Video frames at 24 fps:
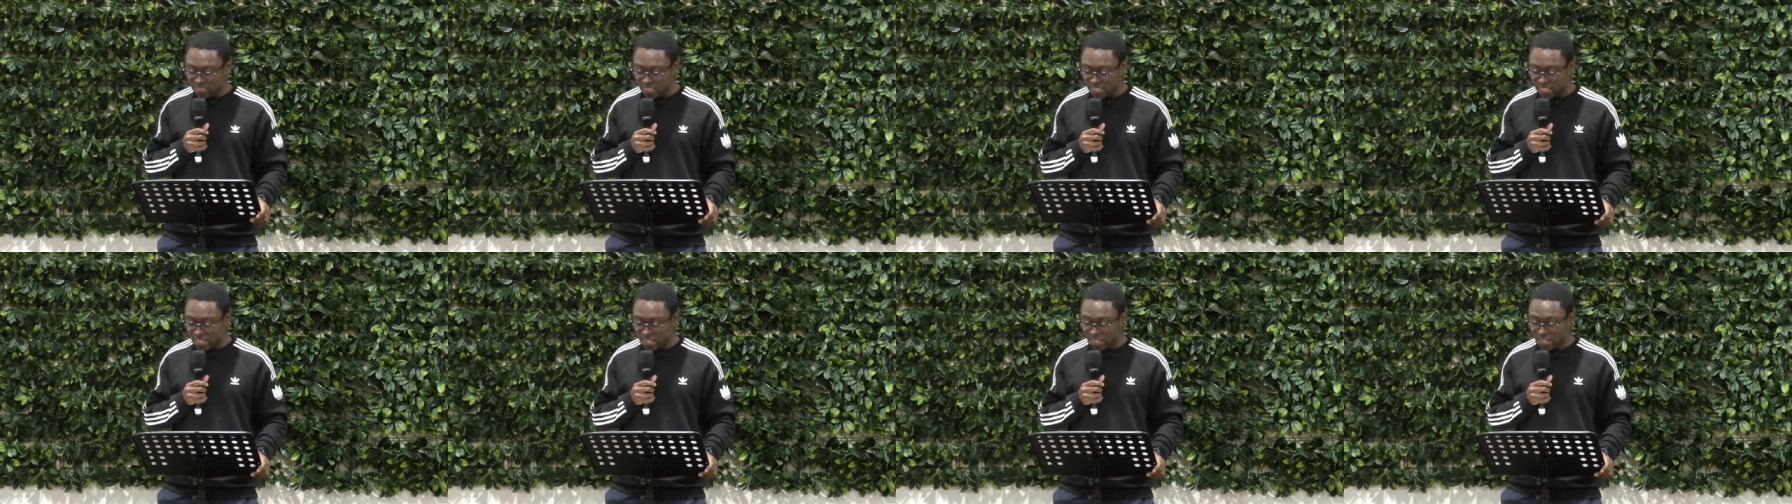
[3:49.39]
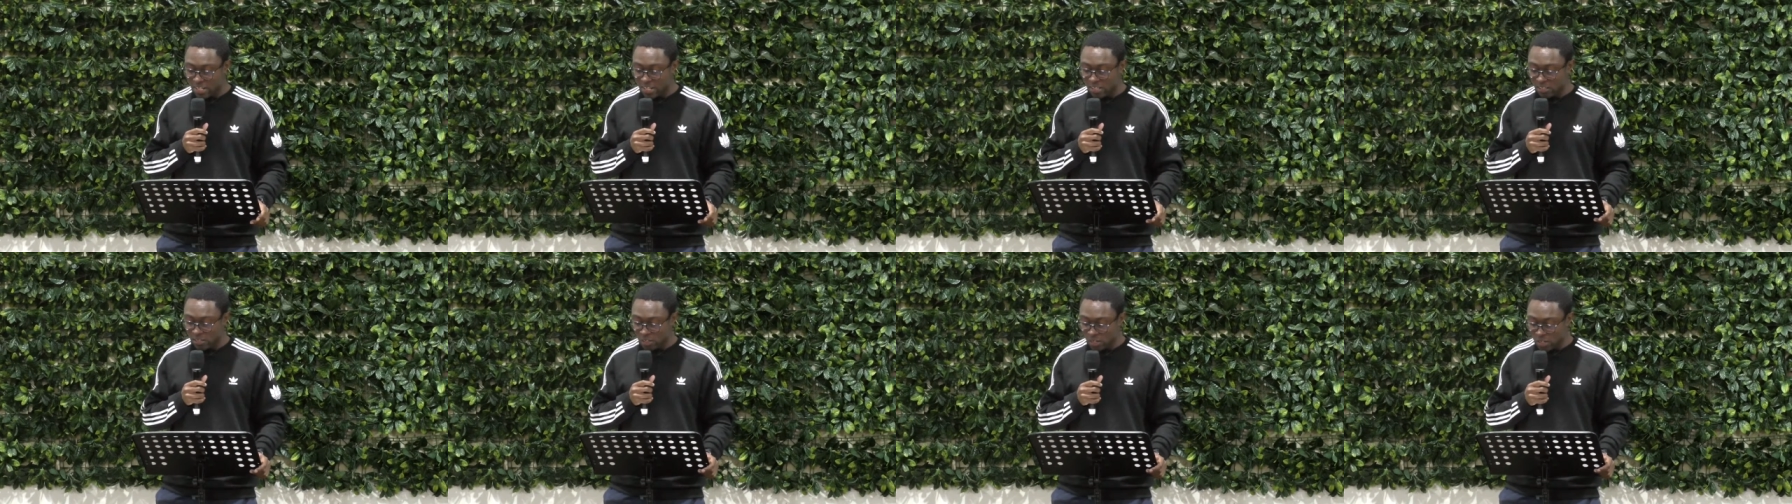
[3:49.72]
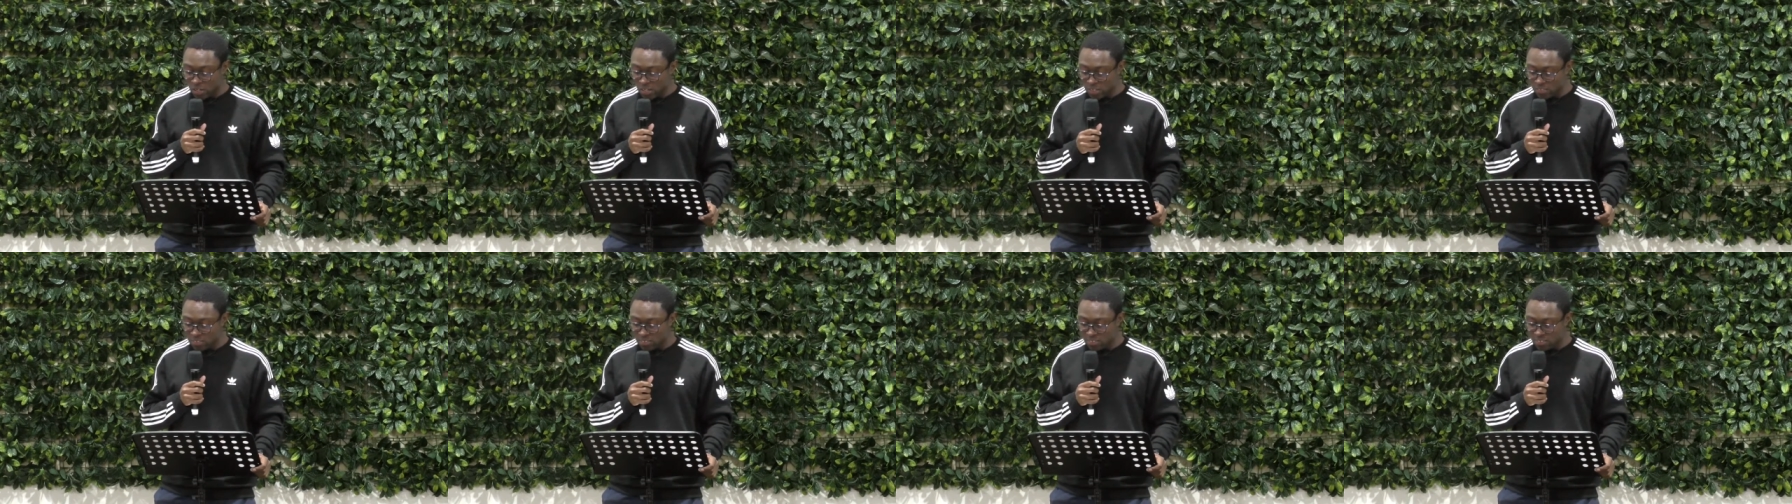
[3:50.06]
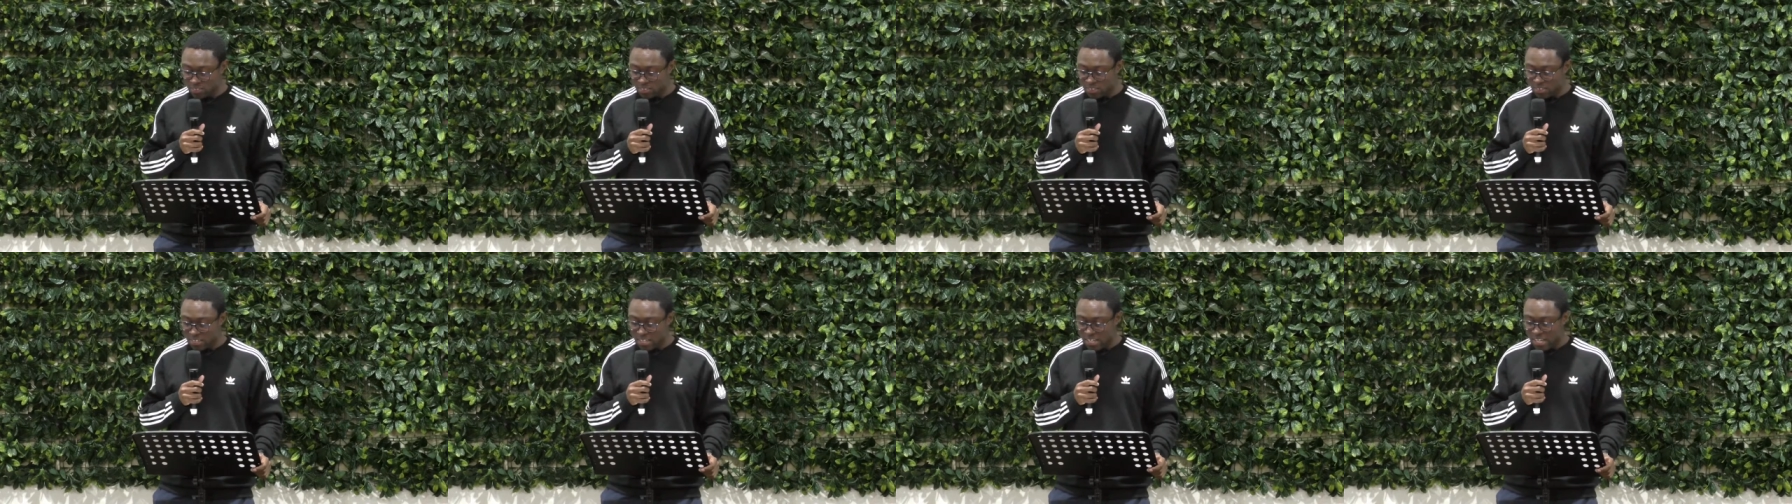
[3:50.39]
that are
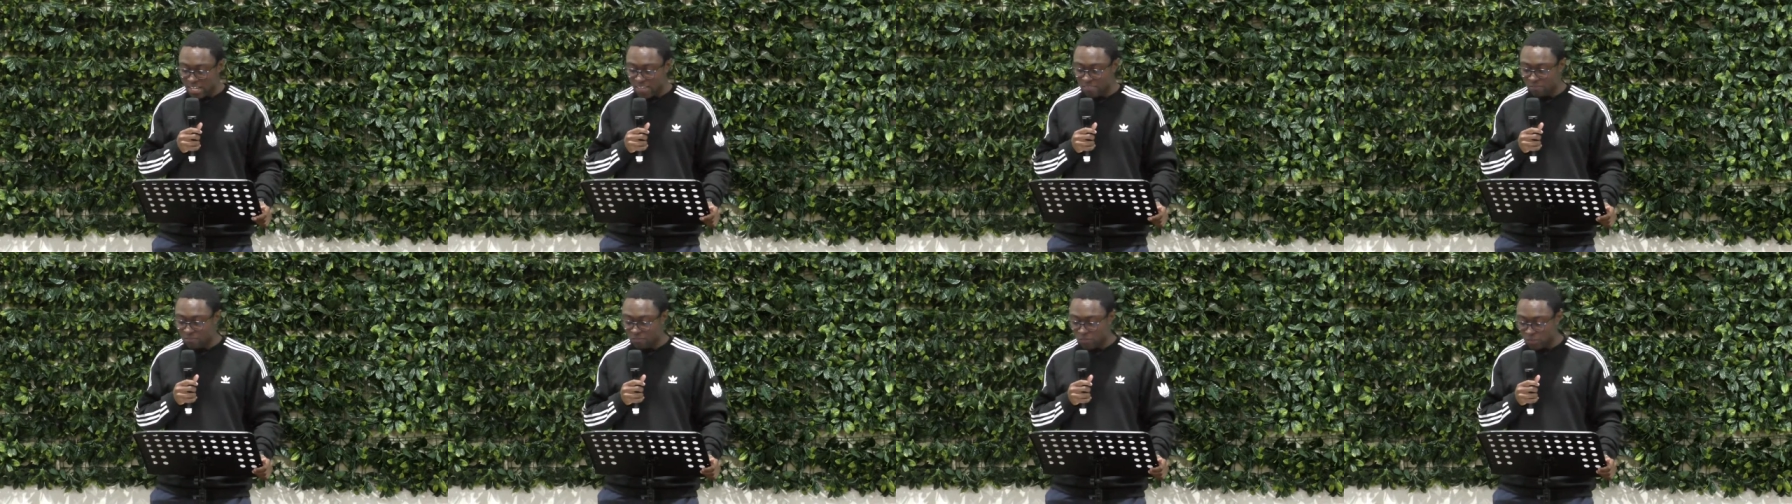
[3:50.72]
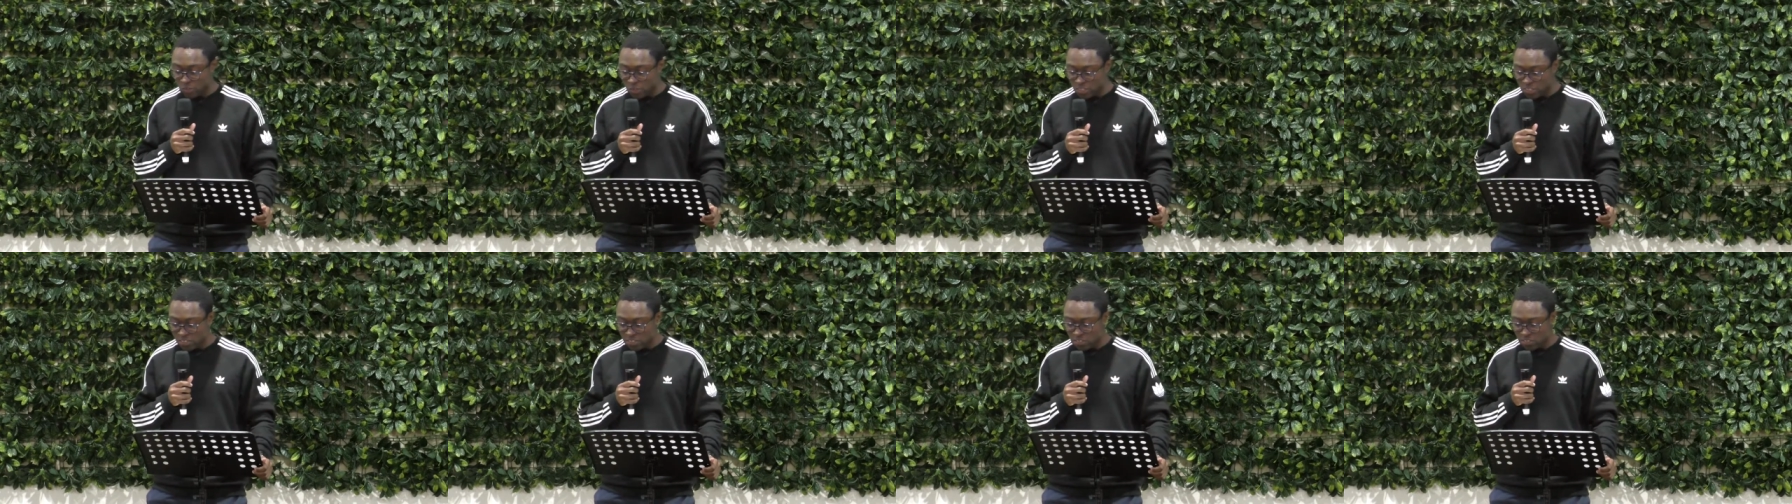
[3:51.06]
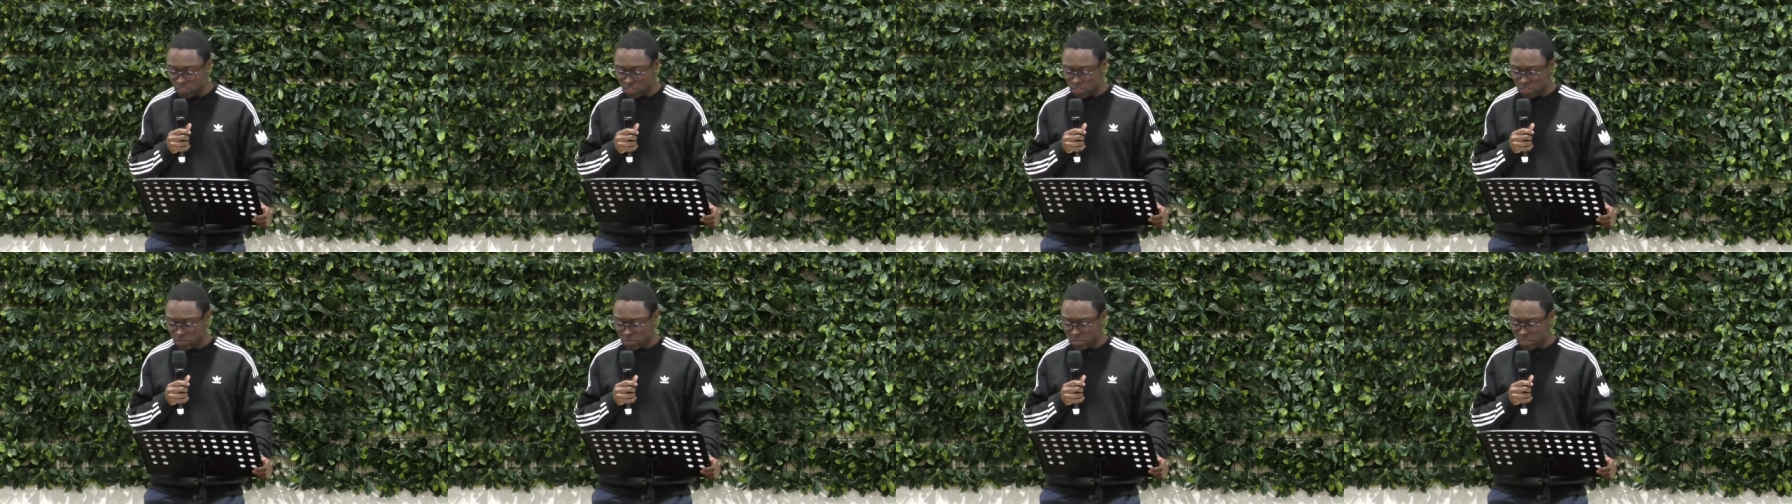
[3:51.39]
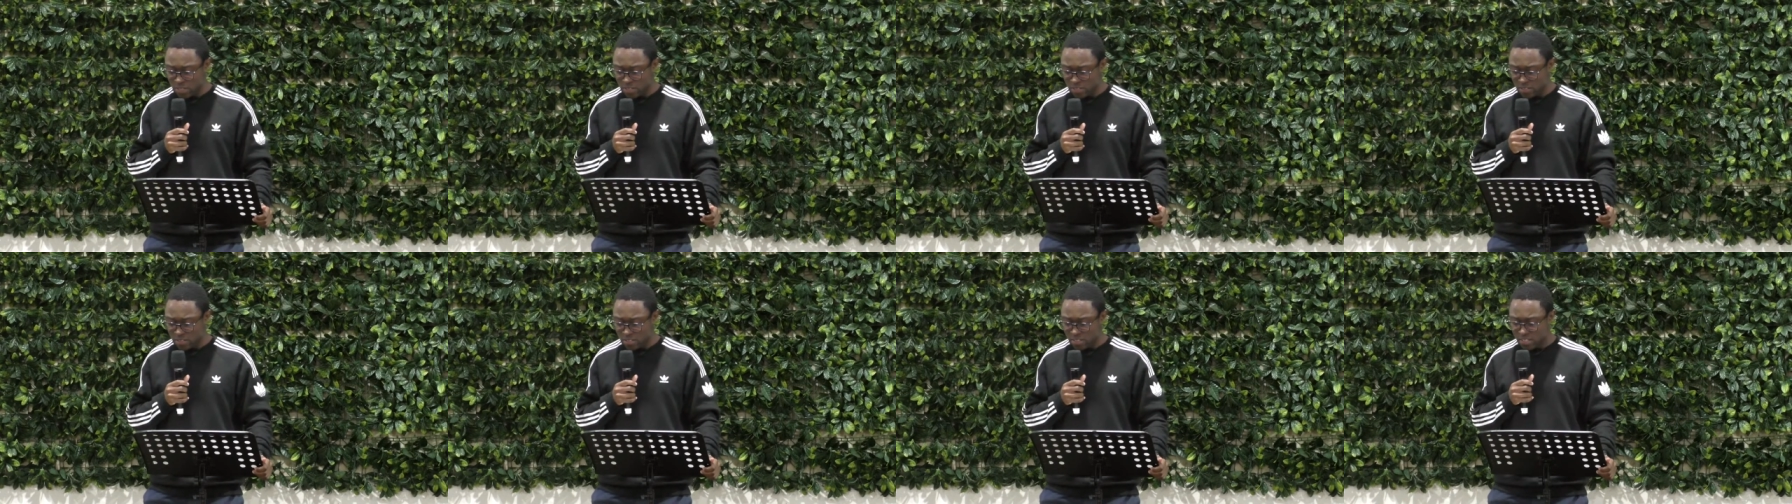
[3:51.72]
alert and fully
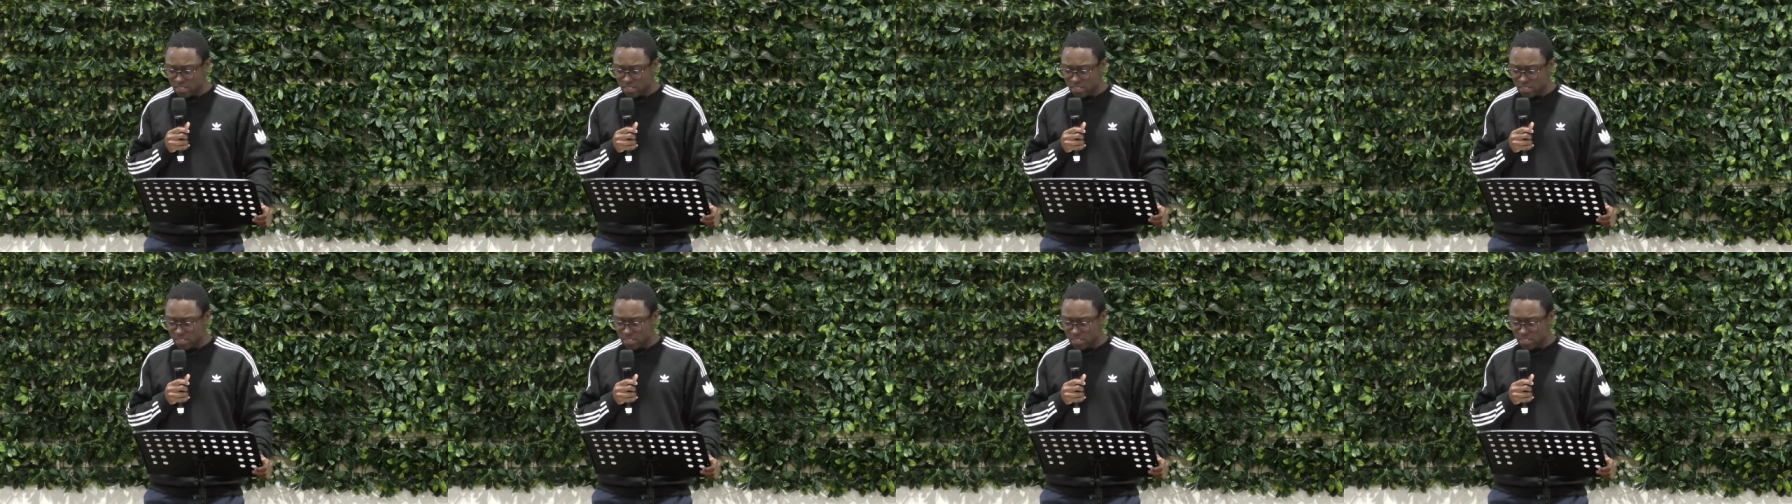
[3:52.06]
sober,